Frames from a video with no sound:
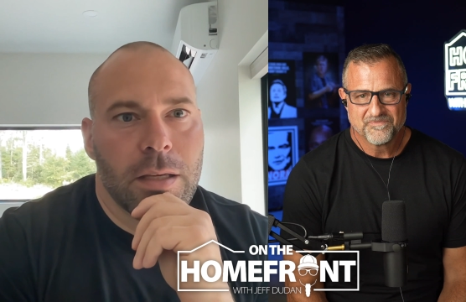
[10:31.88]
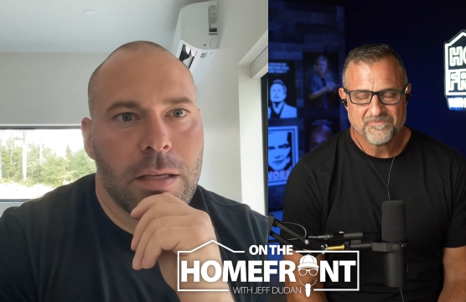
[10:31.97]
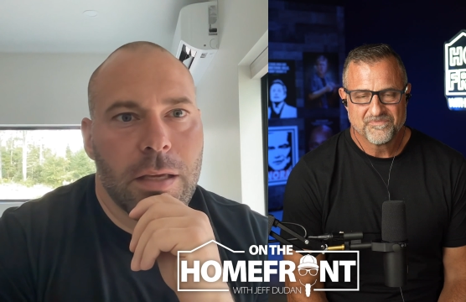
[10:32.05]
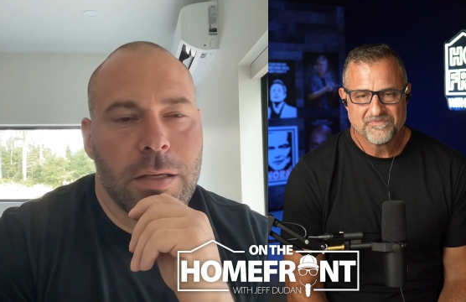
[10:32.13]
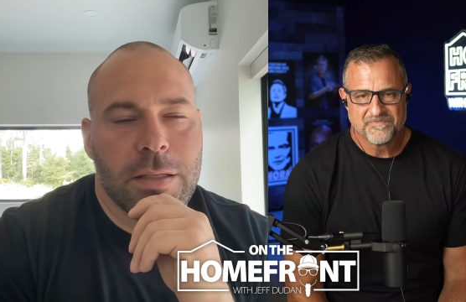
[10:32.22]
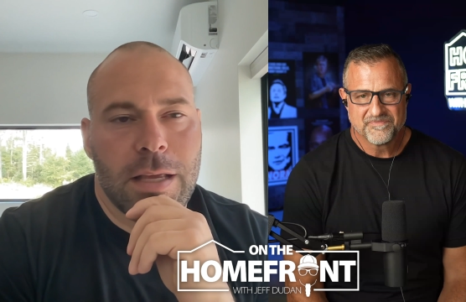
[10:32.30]
Speaker 1: it
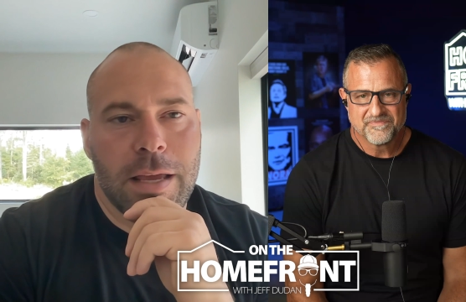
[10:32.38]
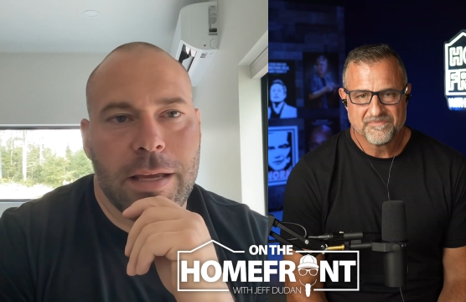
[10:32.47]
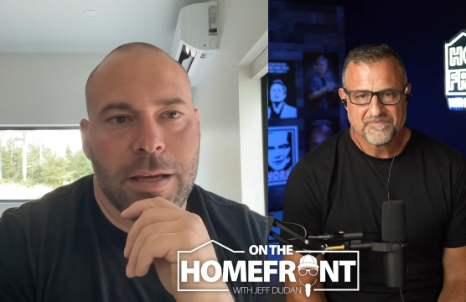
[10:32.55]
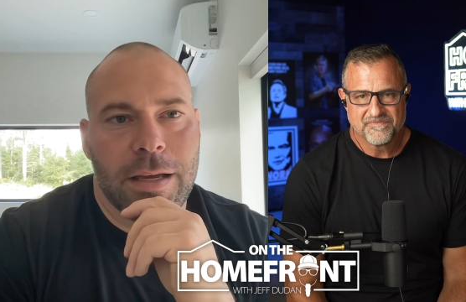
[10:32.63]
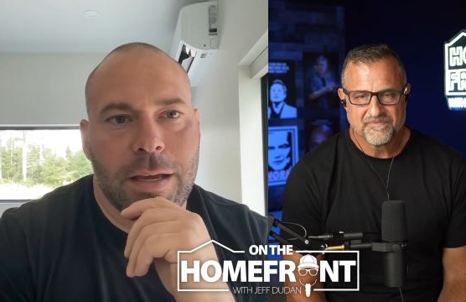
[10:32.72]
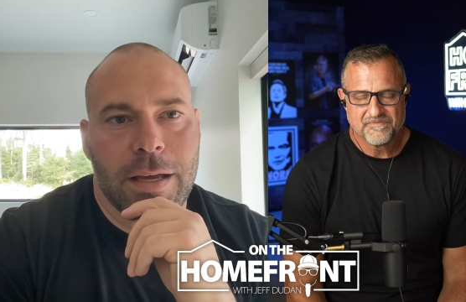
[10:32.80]
was like
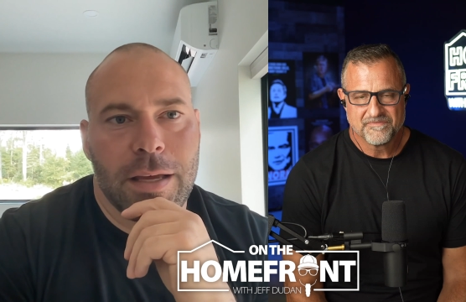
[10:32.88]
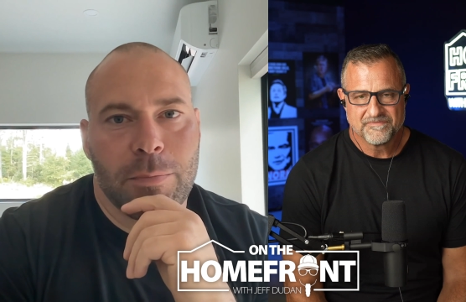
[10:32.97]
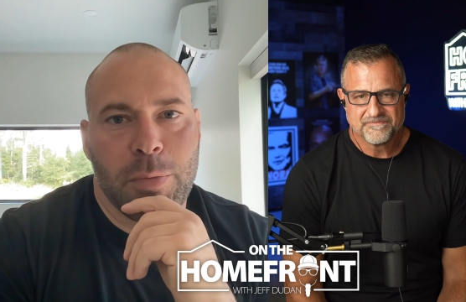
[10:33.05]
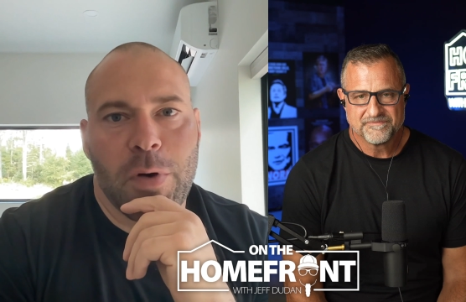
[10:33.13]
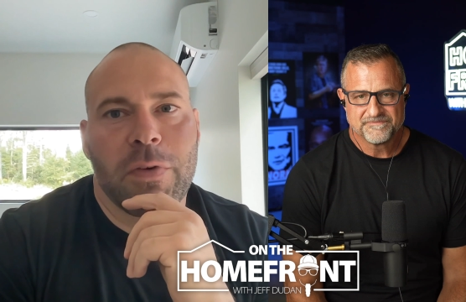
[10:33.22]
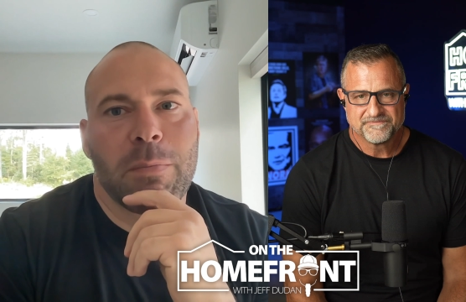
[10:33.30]
a
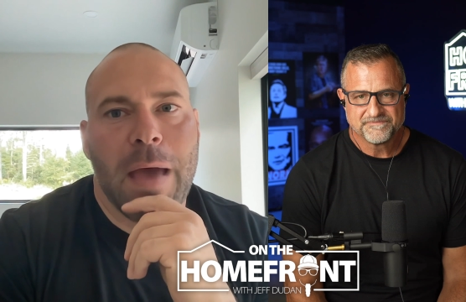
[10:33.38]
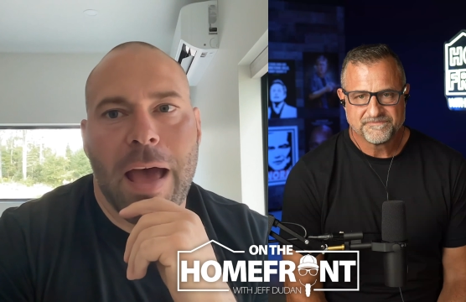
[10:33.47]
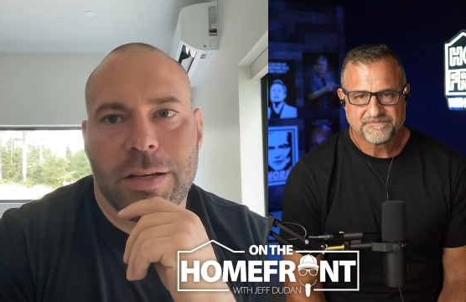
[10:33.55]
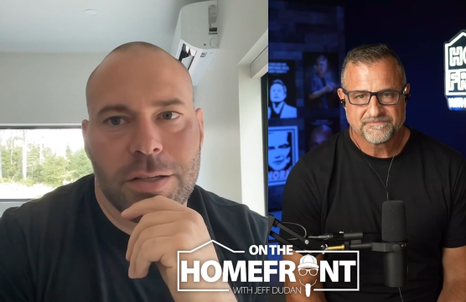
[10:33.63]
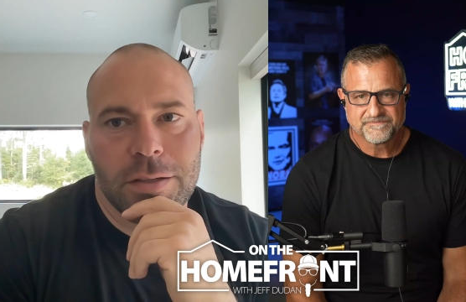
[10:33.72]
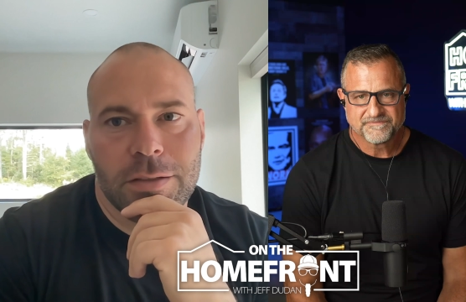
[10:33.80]
perfect
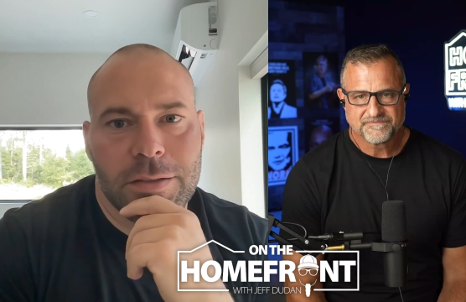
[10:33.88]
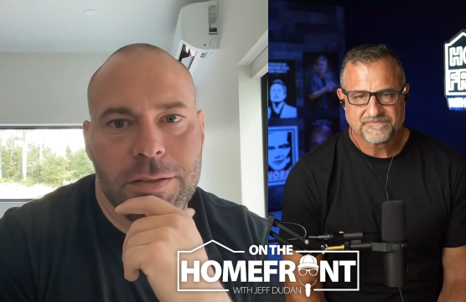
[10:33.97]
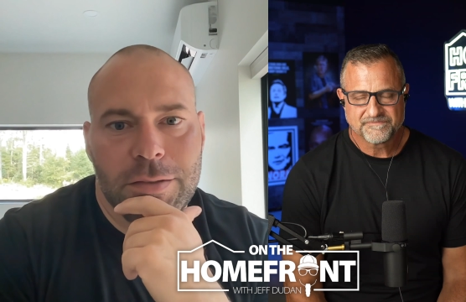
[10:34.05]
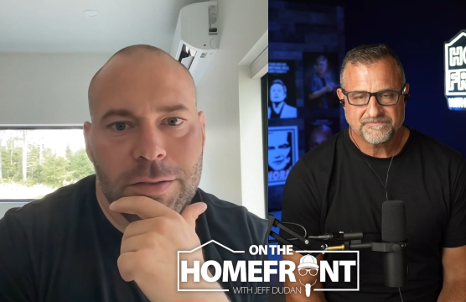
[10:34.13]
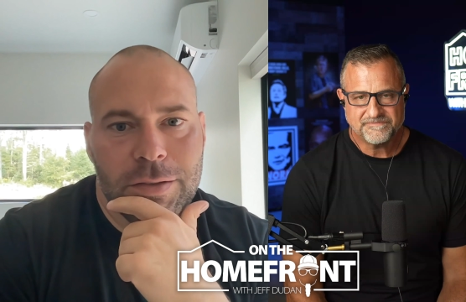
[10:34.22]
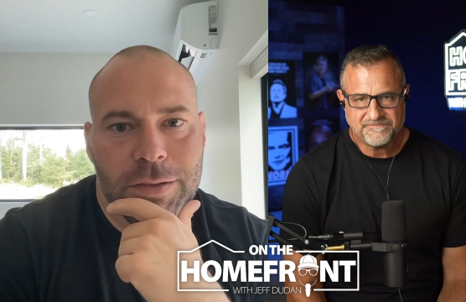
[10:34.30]
match
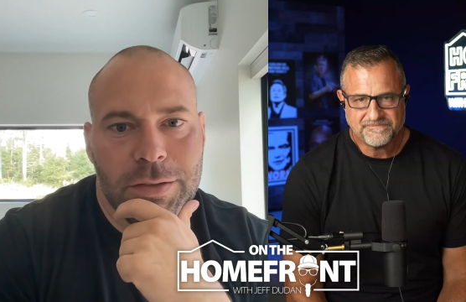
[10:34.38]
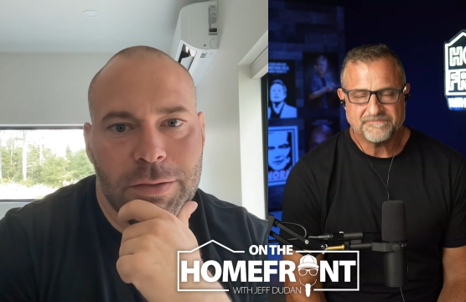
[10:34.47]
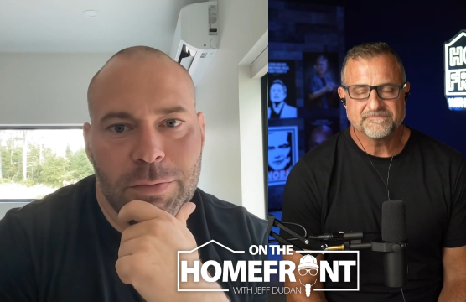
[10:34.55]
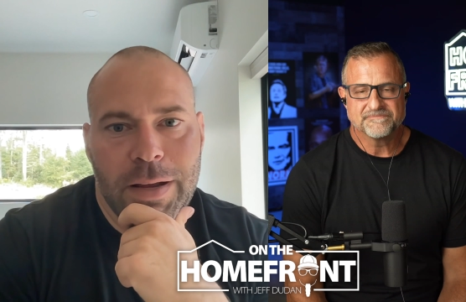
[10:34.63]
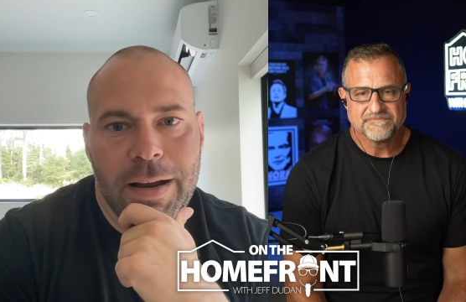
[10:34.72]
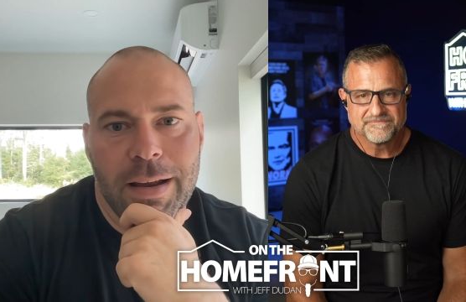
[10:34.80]

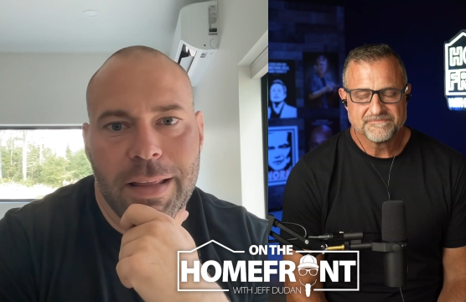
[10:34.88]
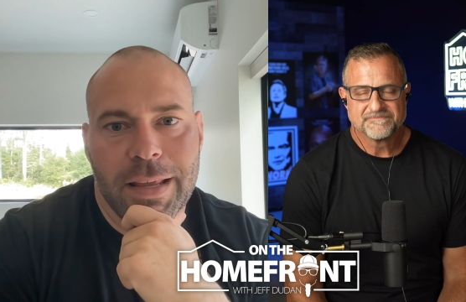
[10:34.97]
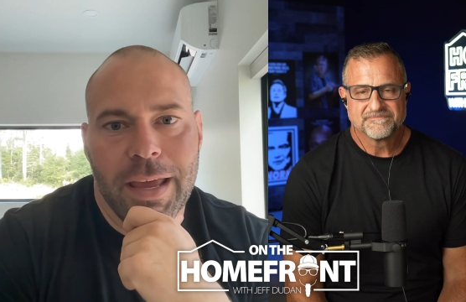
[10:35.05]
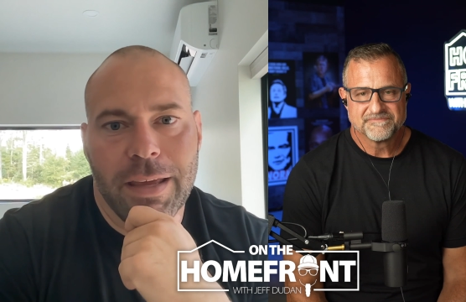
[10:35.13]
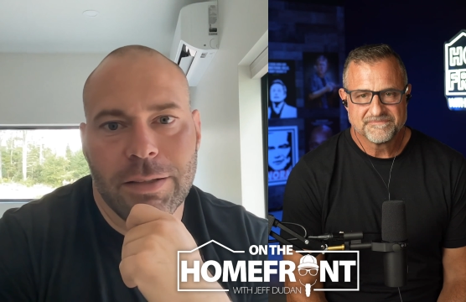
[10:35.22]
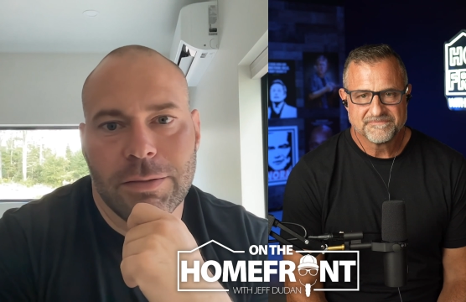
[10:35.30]
right out of the gate.